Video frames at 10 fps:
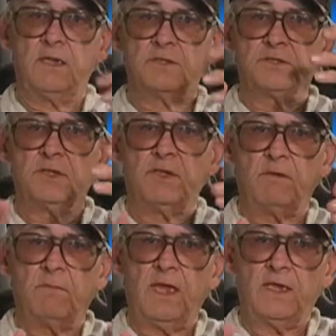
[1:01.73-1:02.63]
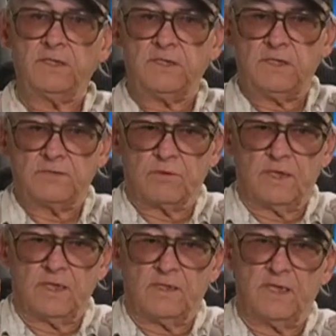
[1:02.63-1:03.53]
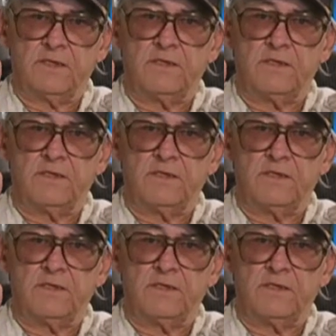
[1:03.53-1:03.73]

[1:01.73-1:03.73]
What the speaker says: instead of the magazines running like